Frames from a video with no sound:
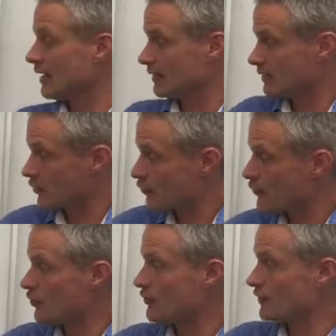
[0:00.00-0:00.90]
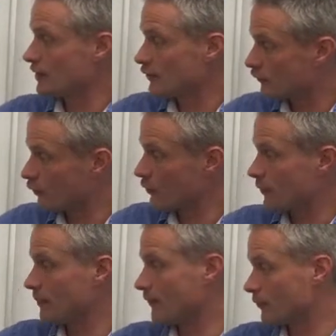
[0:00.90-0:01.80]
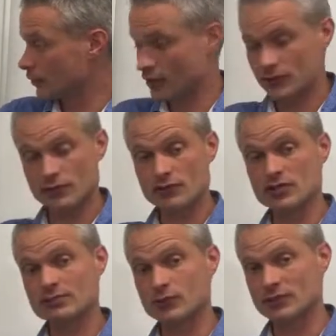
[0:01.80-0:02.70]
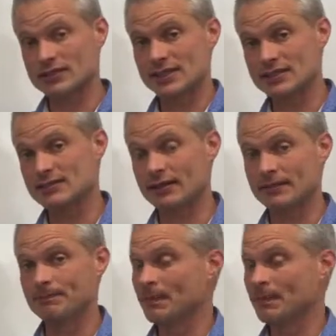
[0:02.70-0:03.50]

and then the third, and then the fourth before it goes through the small intestine.